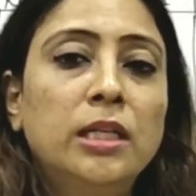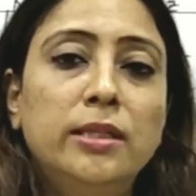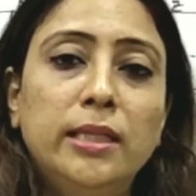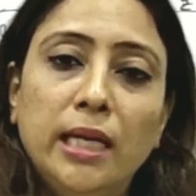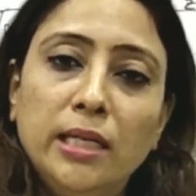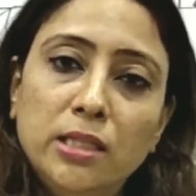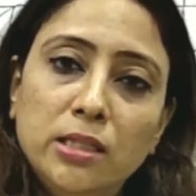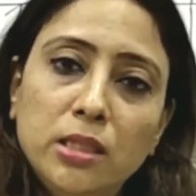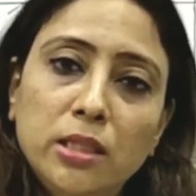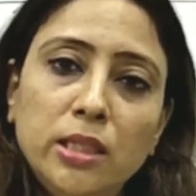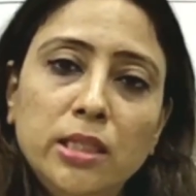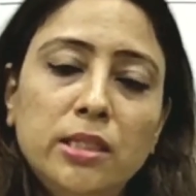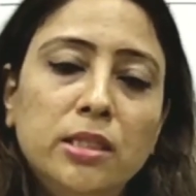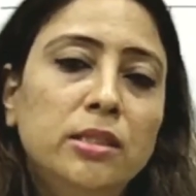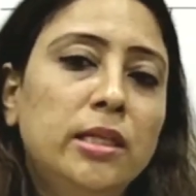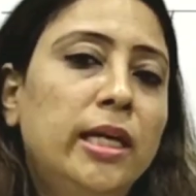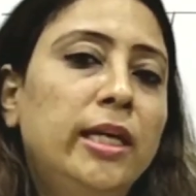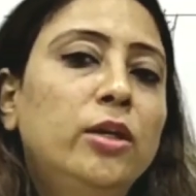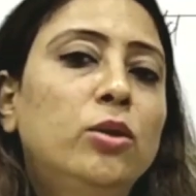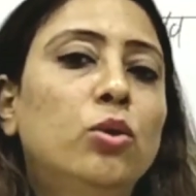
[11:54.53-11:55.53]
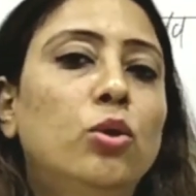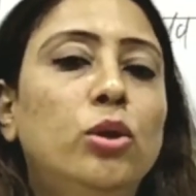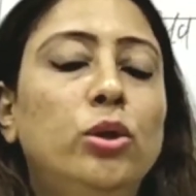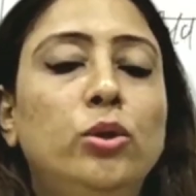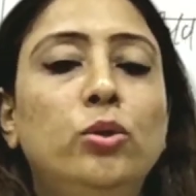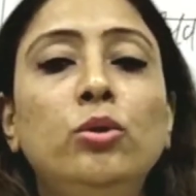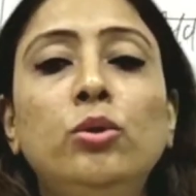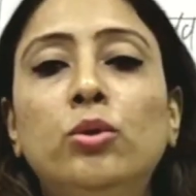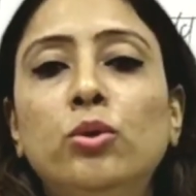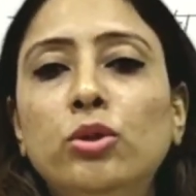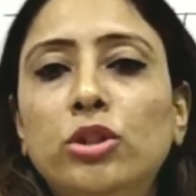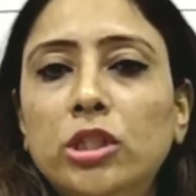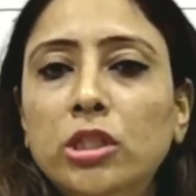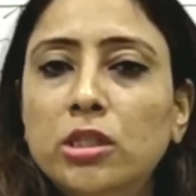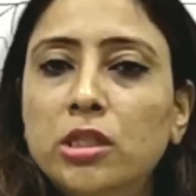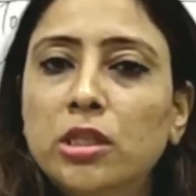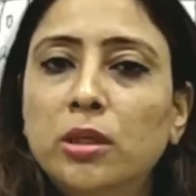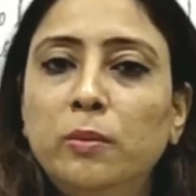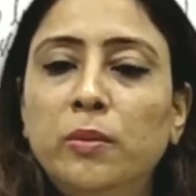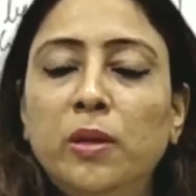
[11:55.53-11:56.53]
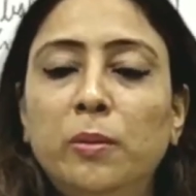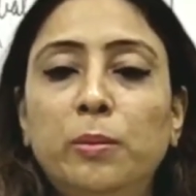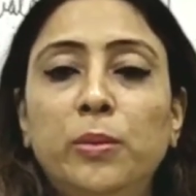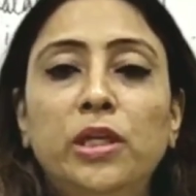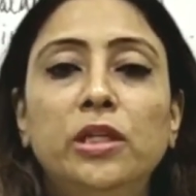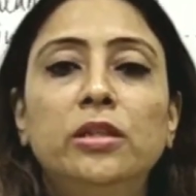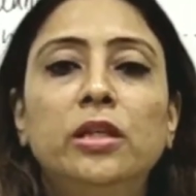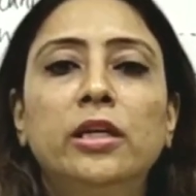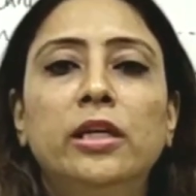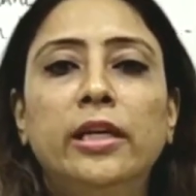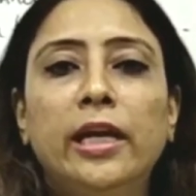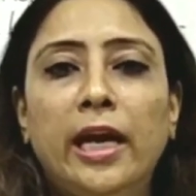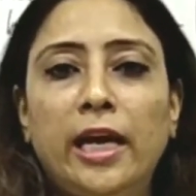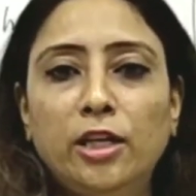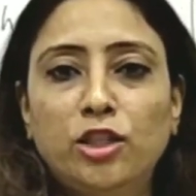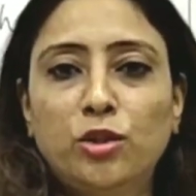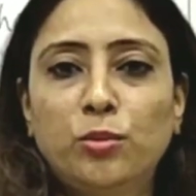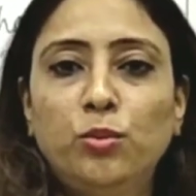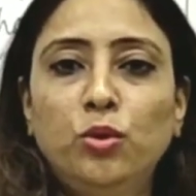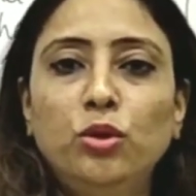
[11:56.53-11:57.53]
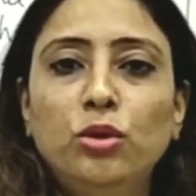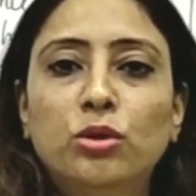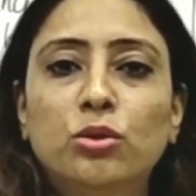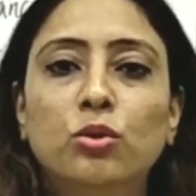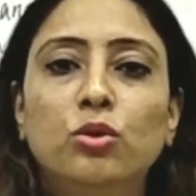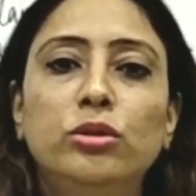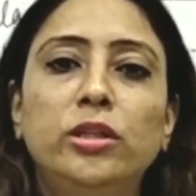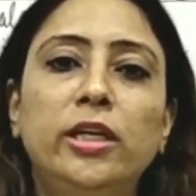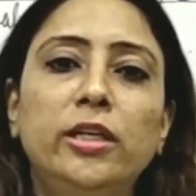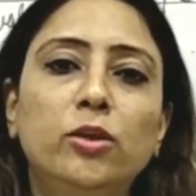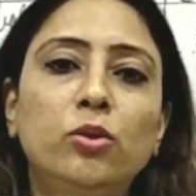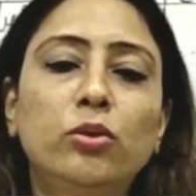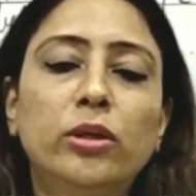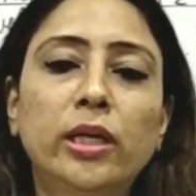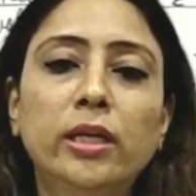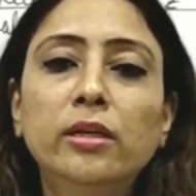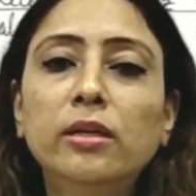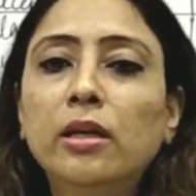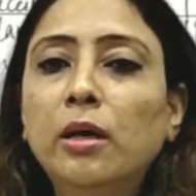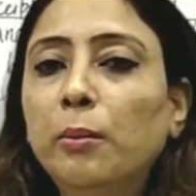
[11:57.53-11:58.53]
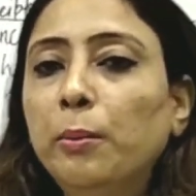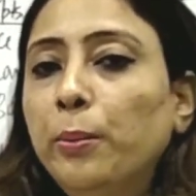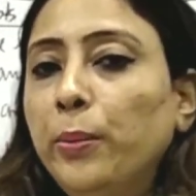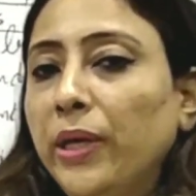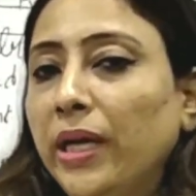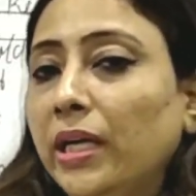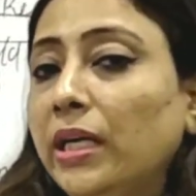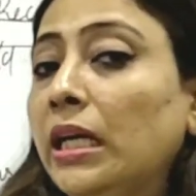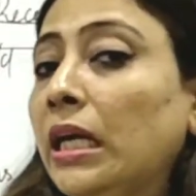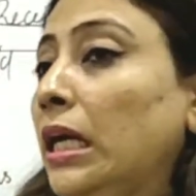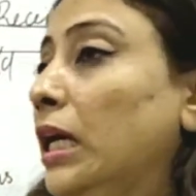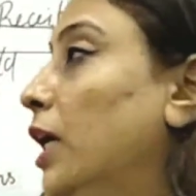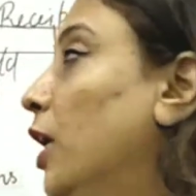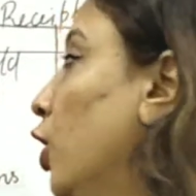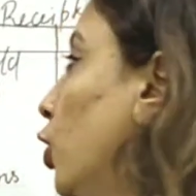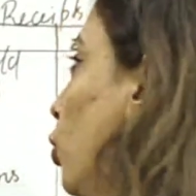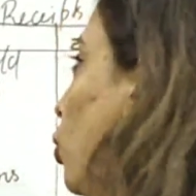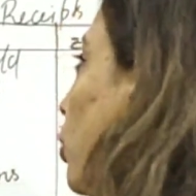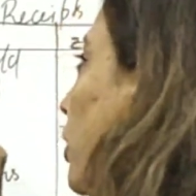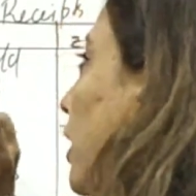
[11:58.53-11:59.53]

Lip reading: That's the reason I told you to just remember the cash book, so that you can compare, you